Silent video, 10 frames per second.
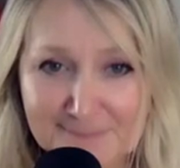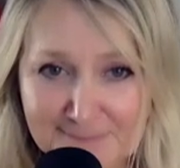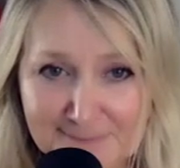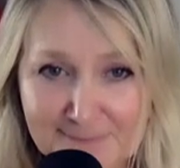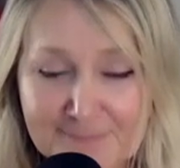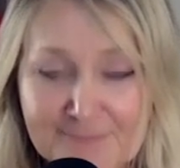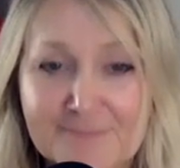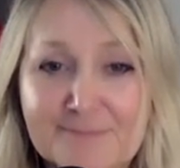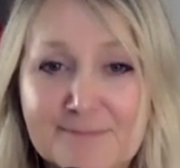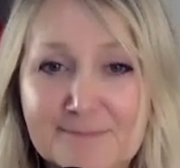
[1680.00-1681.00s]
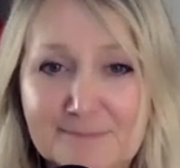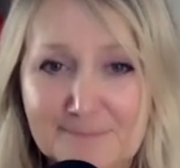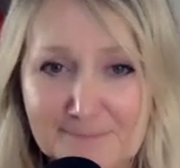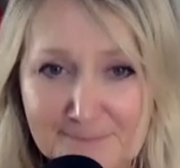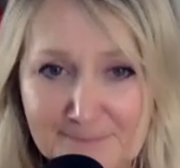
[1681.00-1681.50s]

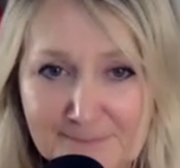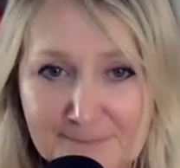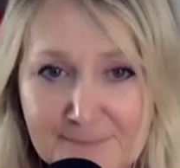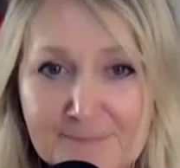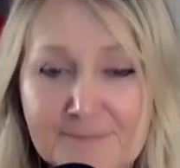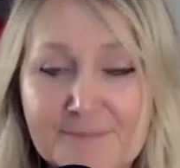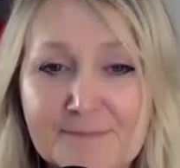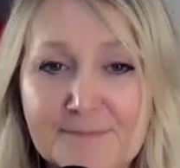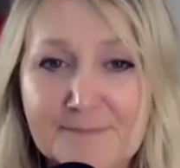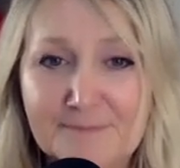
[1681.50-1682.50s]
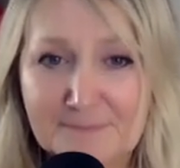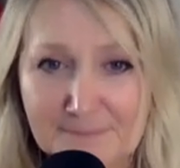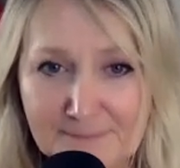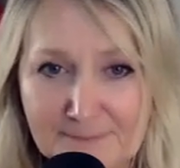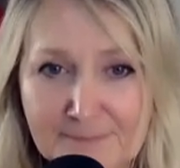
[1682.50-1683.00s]

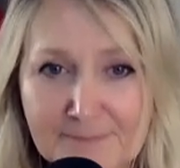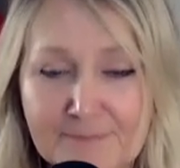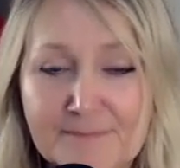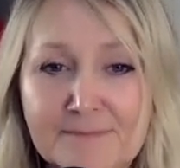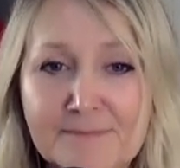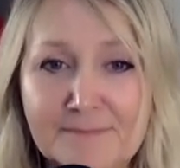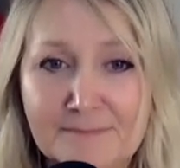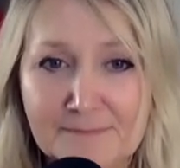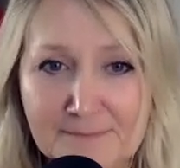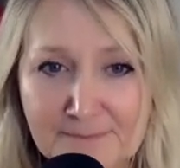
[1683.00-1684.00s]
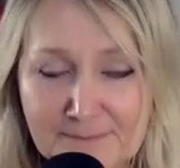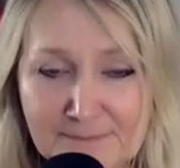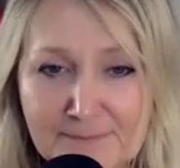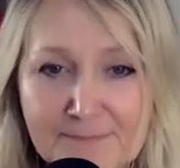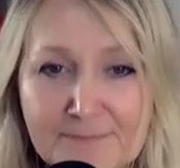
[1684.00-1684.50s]

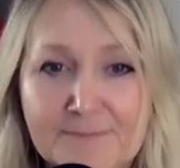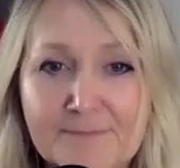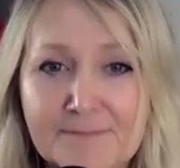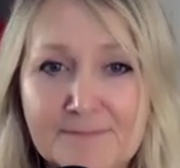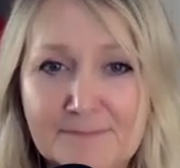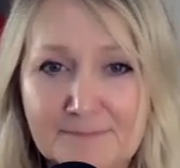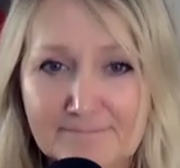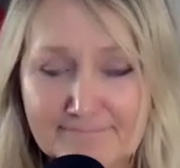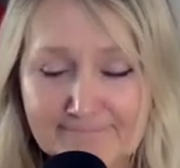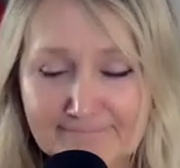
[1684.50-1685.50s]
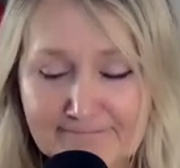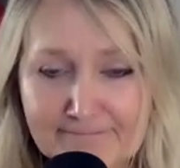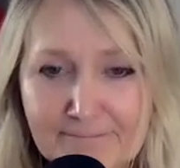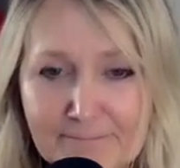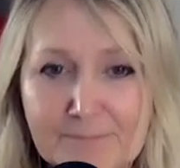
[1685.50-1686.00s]

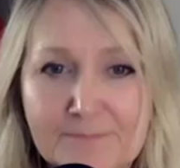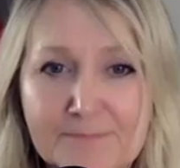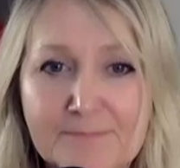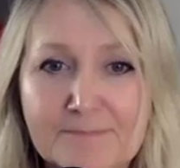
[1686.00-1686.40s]
[no speech]